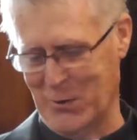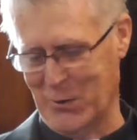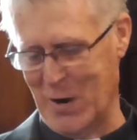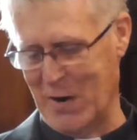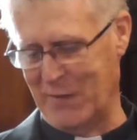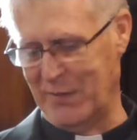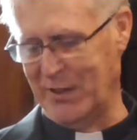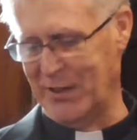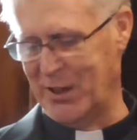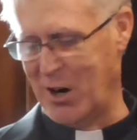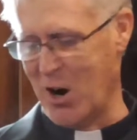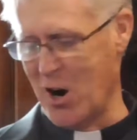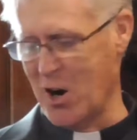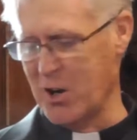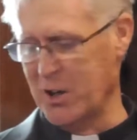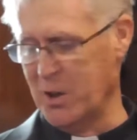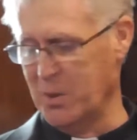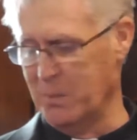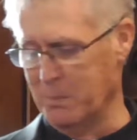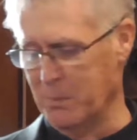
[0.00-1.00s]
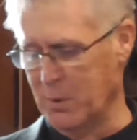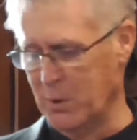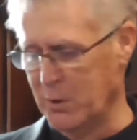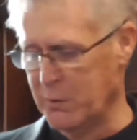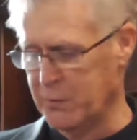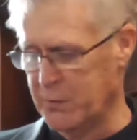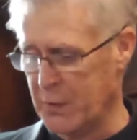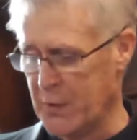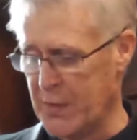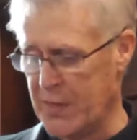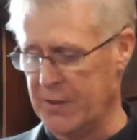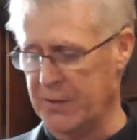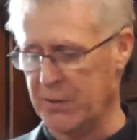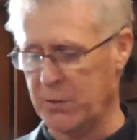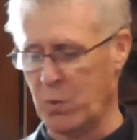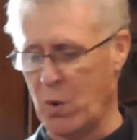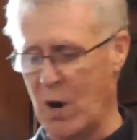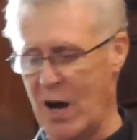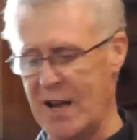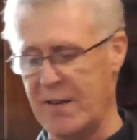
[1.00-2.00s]
Reverend Carter moved with
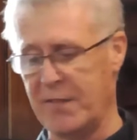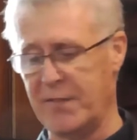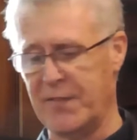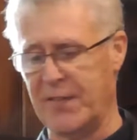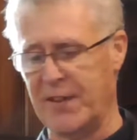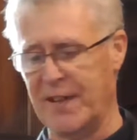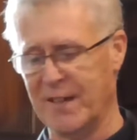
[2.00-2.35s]
his wife